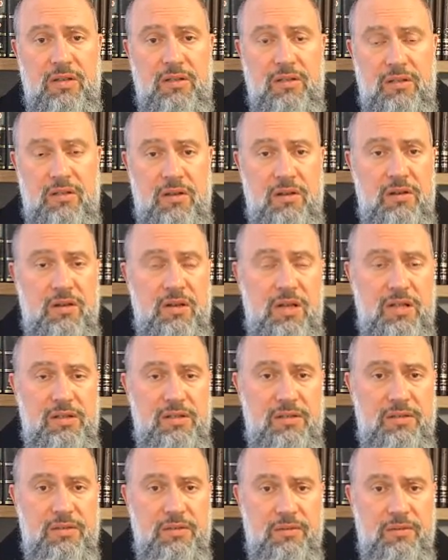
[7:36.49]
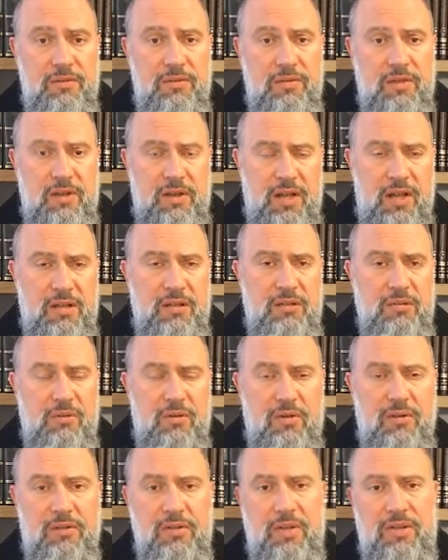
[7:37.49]
internalize the truth and act
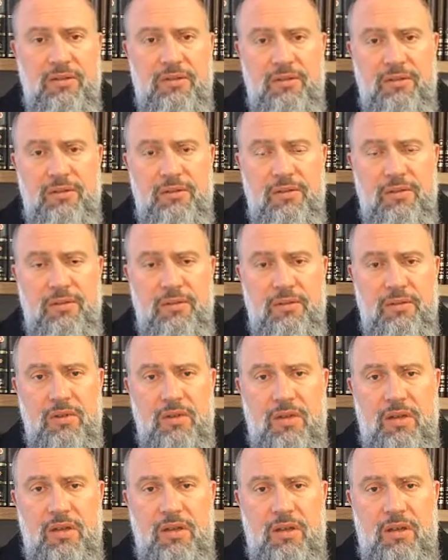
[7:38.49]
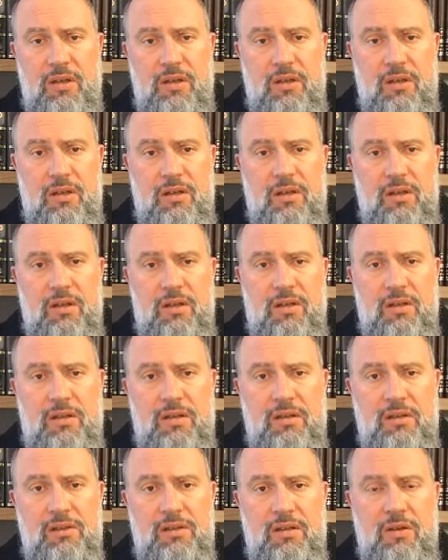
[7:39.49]
upon that truth.
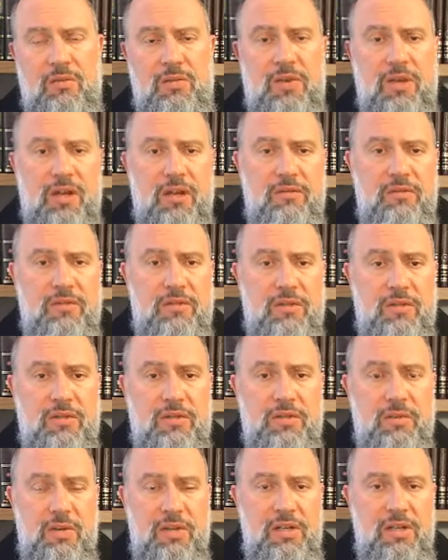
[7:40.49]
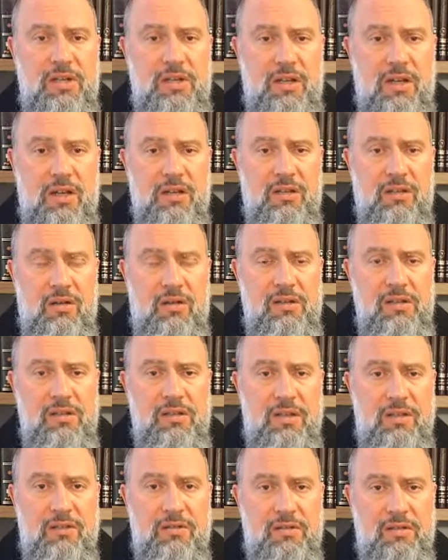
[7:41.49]
So we have 29
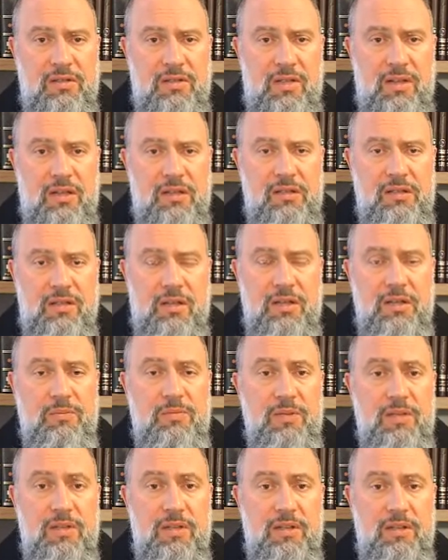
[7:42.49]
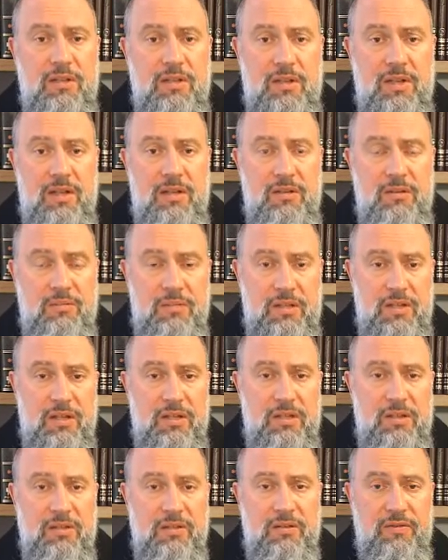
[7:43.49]
consonantal sounds. Let us begin at the
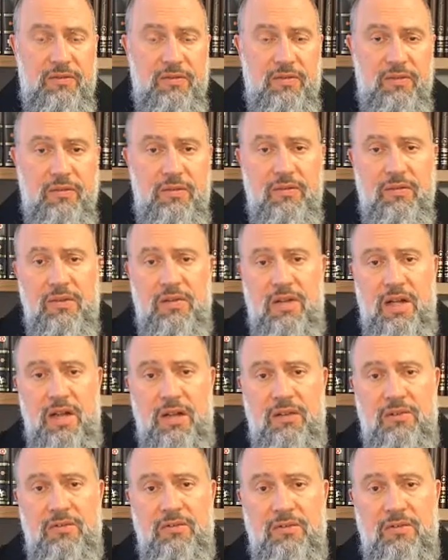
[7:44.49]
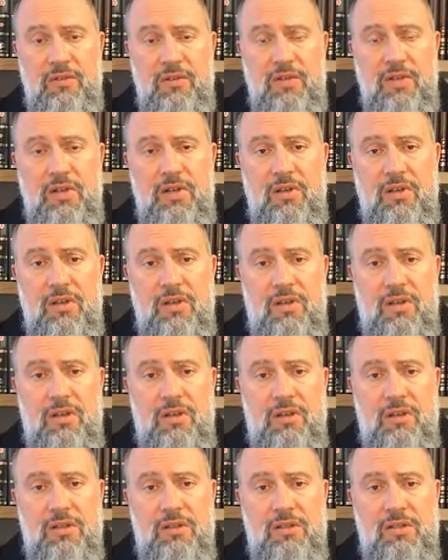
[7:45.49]
beginning, therefore. Aleph
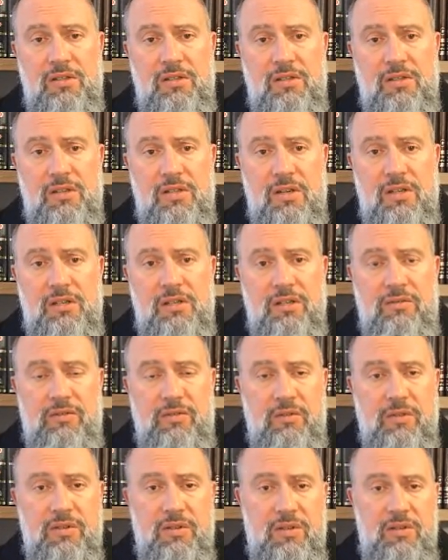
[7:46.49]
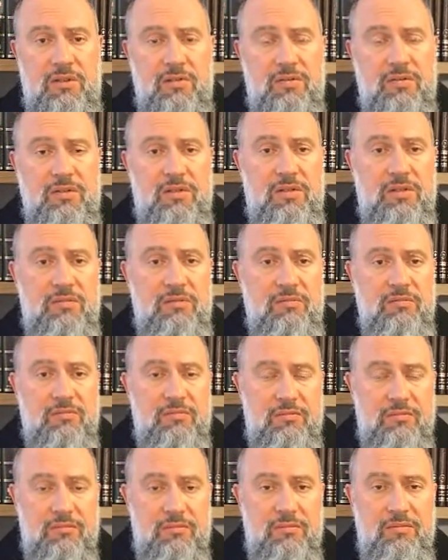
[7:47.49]
is, as everyone knows,
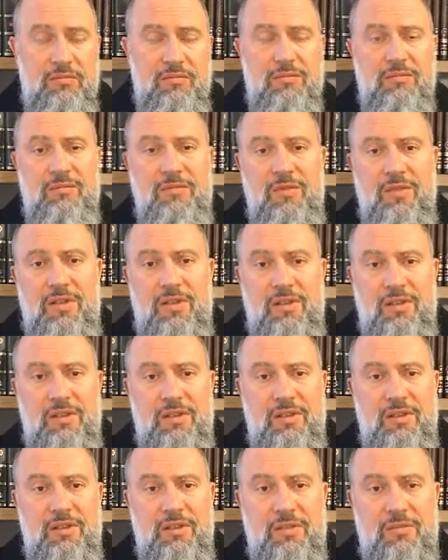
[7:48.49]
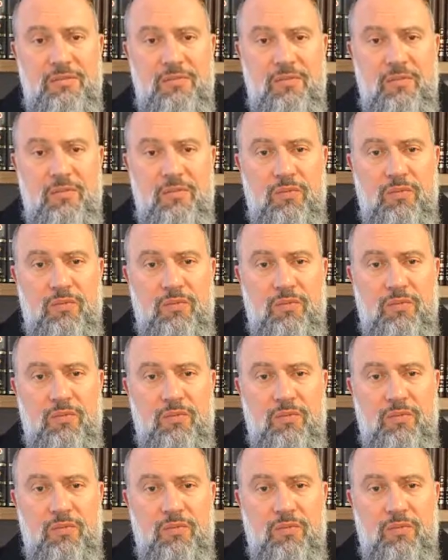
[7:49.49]
the